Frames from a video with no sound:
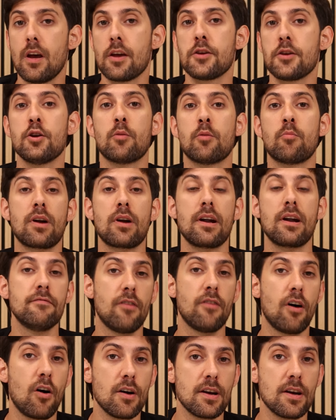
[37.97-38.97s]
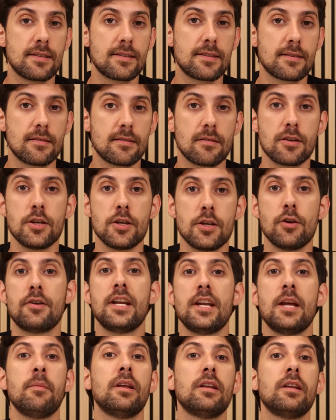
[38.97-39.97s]
Your brand voice, your
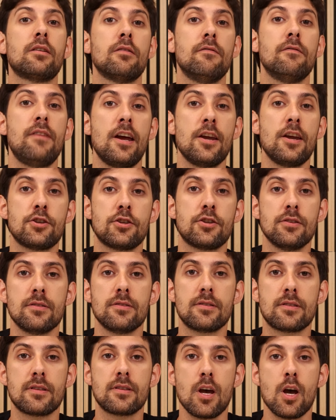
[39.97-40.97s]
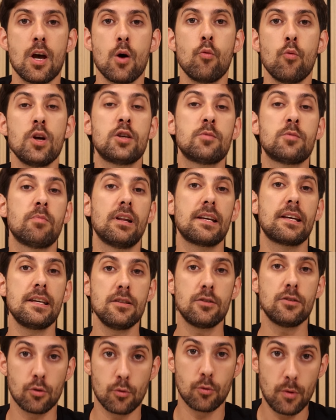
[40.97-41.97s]
naming conventions, which
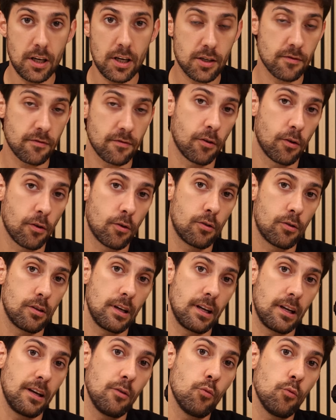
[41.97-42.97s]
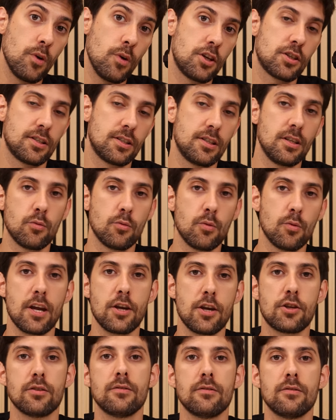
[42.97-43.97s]
plugin to reach for in which
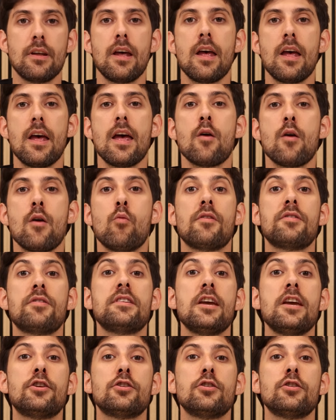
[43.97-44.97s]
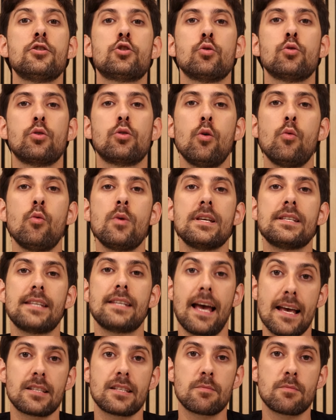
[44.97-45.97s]
situation, what the agent should always
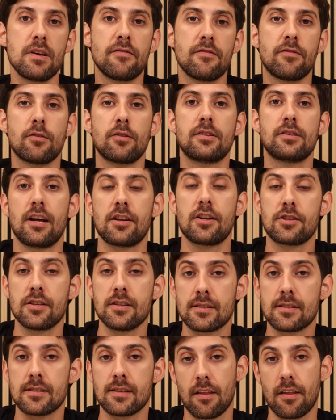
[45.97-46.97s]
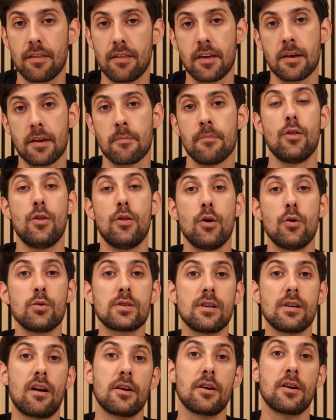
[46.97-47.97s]
ask before touching something.
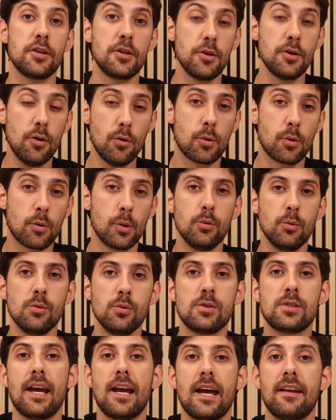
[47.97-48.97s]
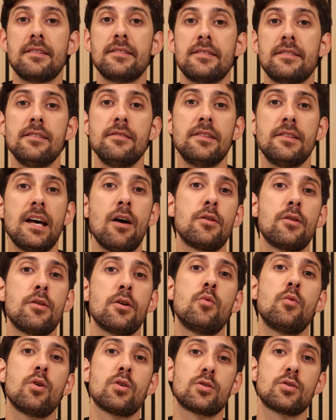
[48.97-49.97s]
Those are your rules and until now
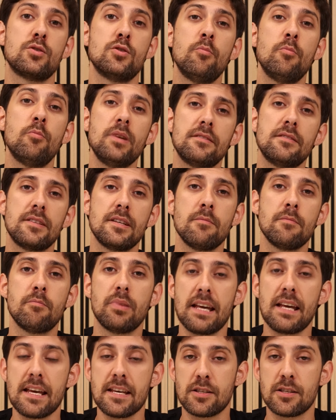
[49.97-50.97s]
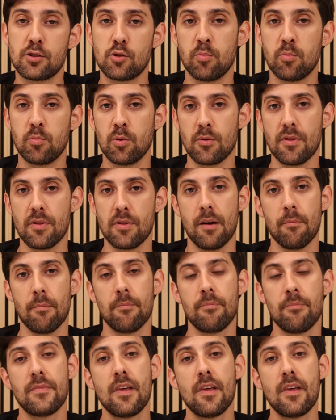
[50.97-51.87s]
there was no built-in place to put them.